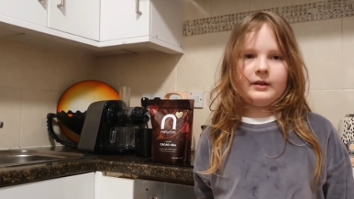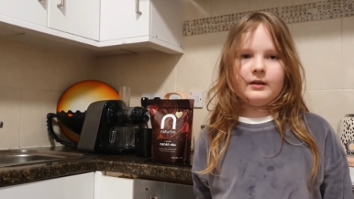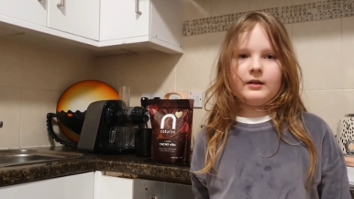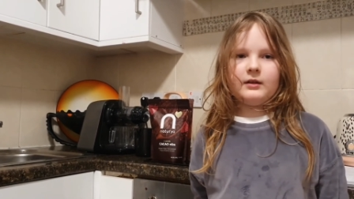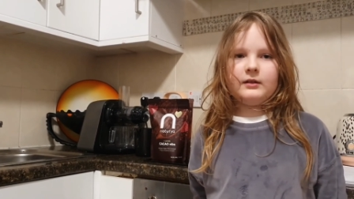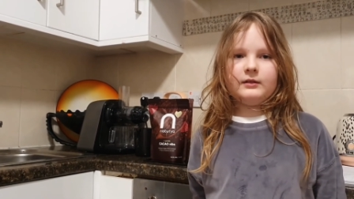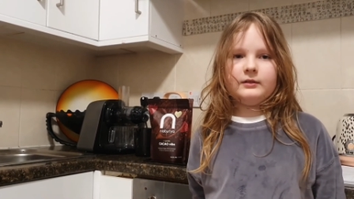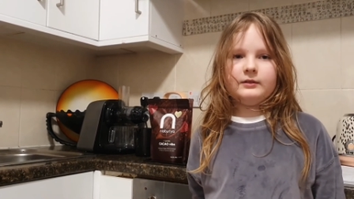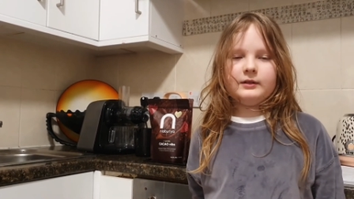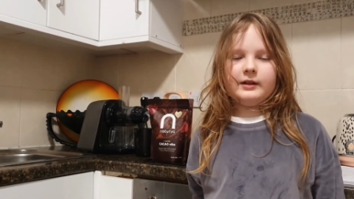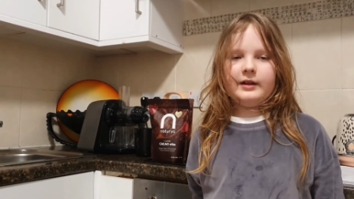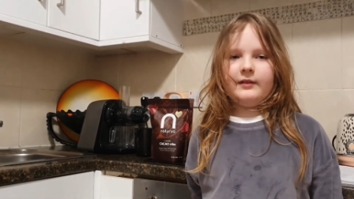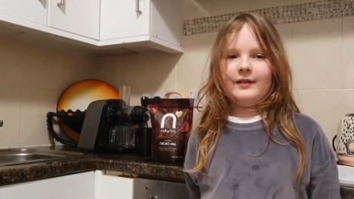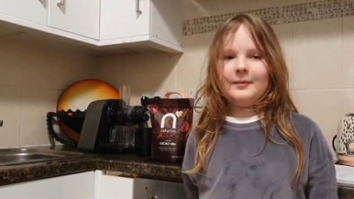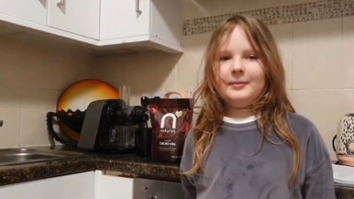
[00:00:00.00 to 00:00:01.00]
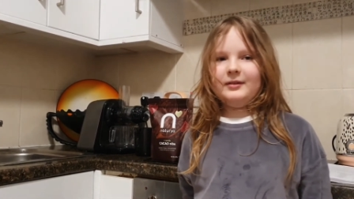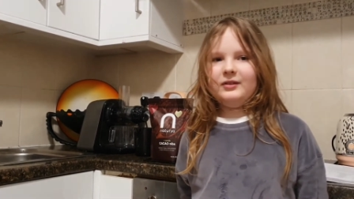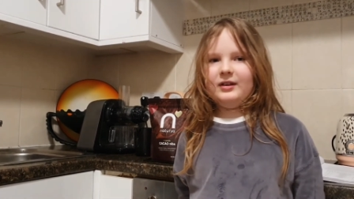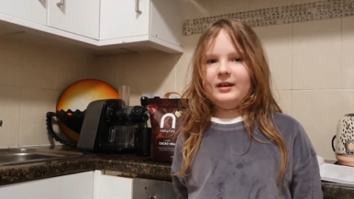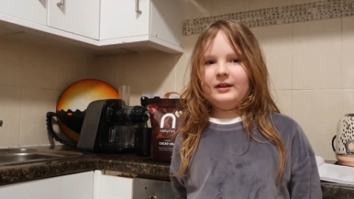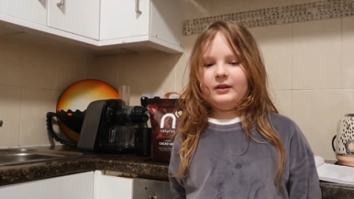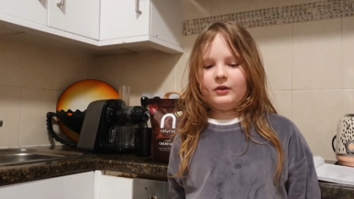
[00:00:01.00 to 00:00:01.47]
Okay. You put
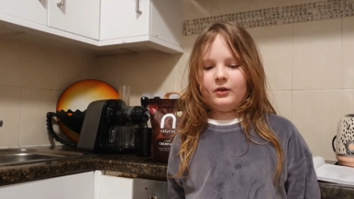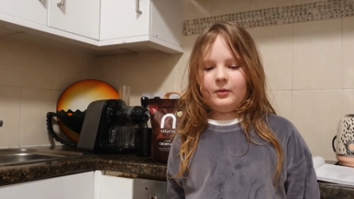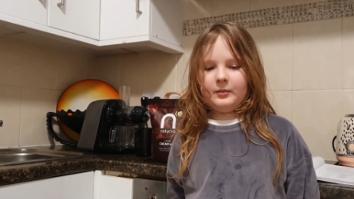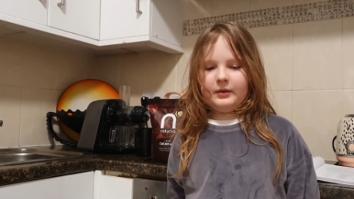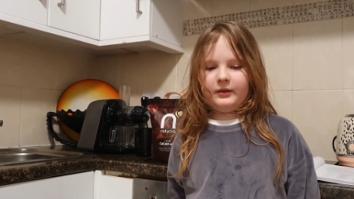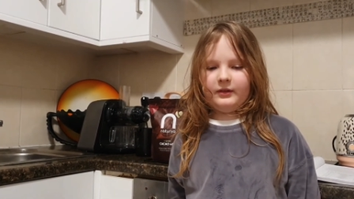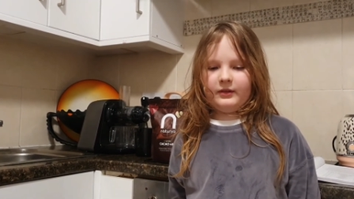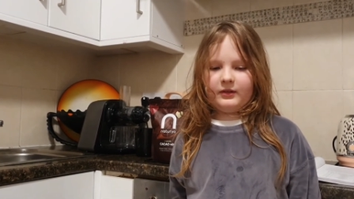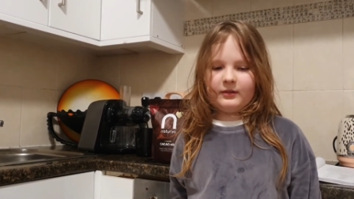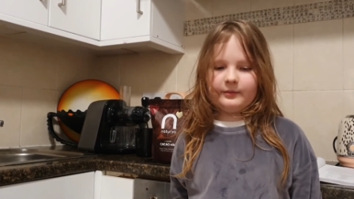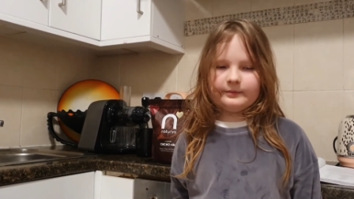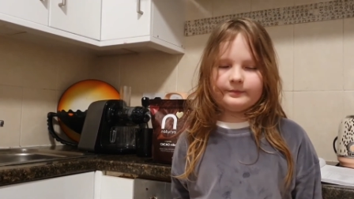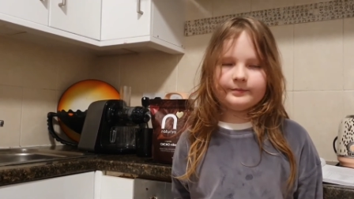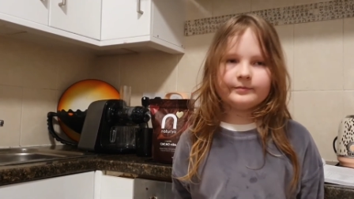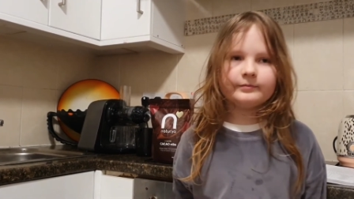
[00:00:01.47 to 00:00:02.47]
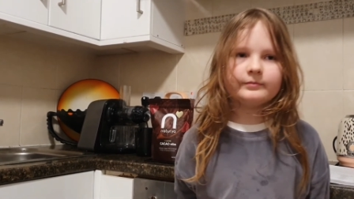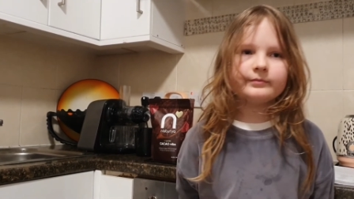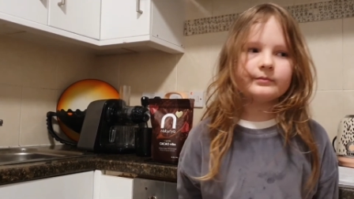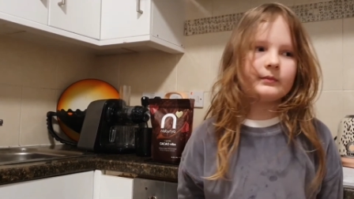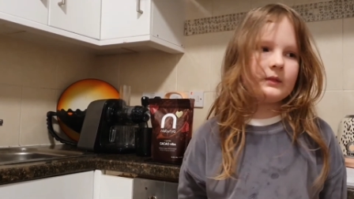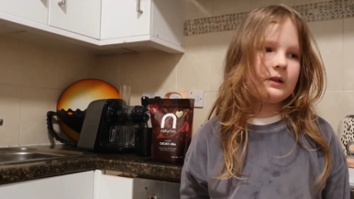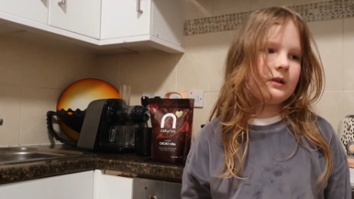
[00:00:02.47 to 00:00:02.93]
it in the comments.
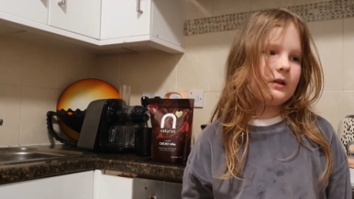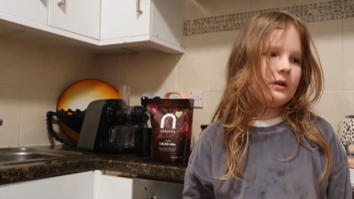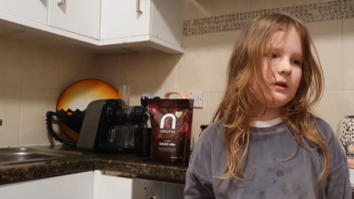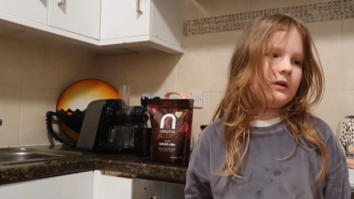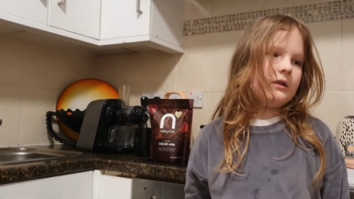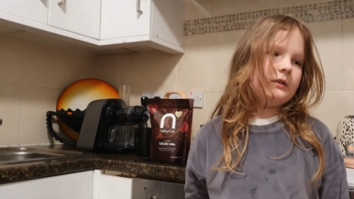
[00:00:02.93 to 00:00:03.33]
Okay.